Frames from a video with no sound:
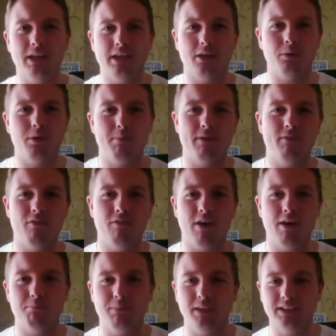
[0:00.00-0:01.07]
then go on a bit of a
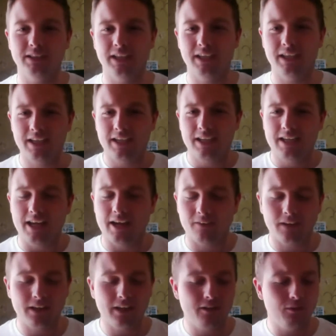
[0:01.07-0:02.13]
run. But
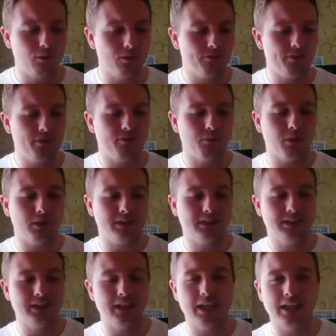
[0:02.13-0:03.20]
yeah, thank you all of you for
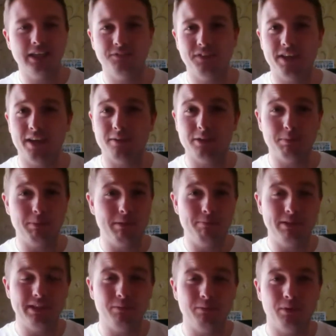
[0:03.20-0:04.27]
watching today's video. It's been a
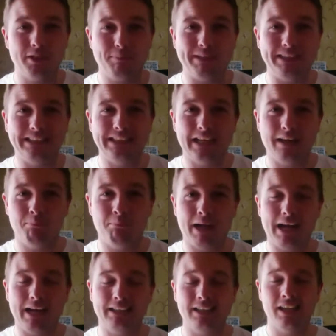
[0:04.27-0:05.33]
busy one. It's been
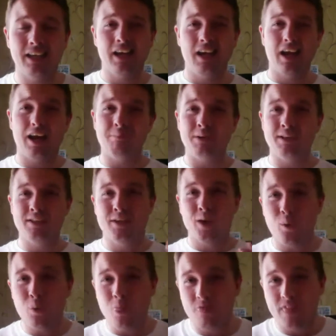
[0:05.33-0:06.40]
jam-packed. I
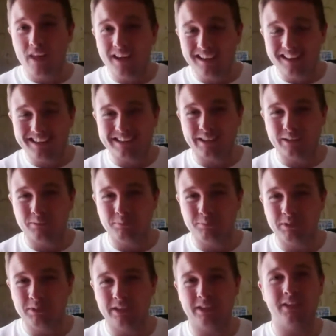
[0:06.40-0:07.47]
don't think there's going to be
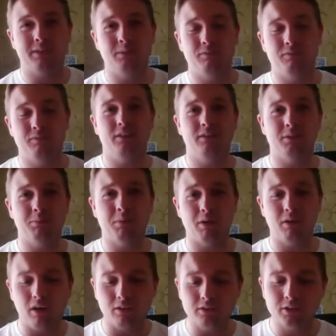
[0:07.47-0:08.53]
time to do a video
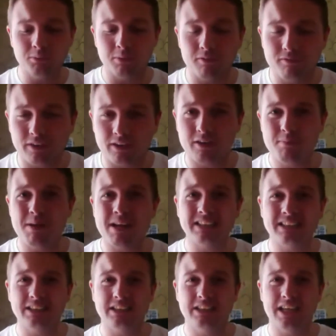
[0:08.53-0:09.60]
tomorrow. I'll do my very
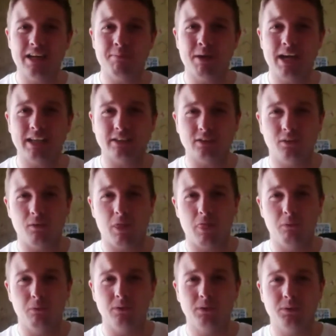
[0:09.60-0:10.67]
best to share my Ascot
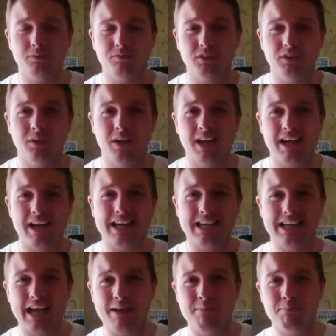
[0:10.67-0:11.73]
thoughts with you
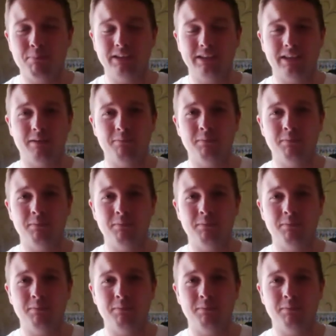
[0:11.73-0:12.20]
again. But